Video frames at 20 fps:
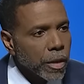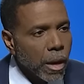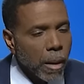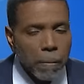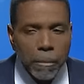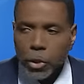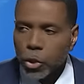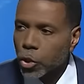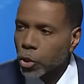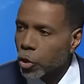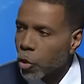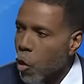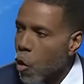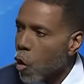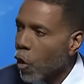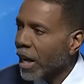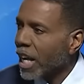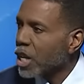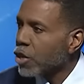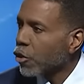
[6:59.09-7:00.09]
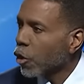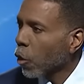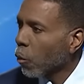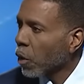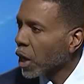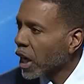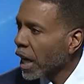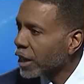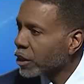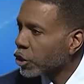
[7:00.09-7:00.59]
Mature in your
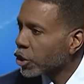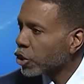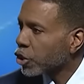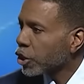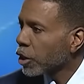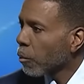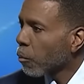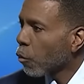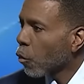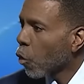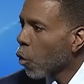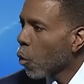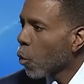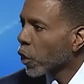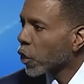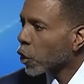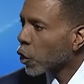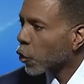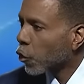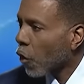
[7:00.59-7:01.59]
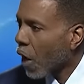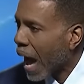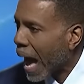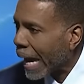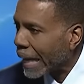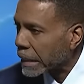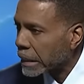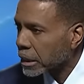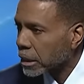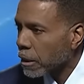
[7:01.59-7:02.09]
relationship with
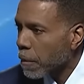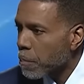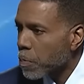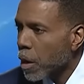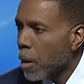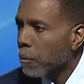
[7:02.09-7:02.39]
Christ.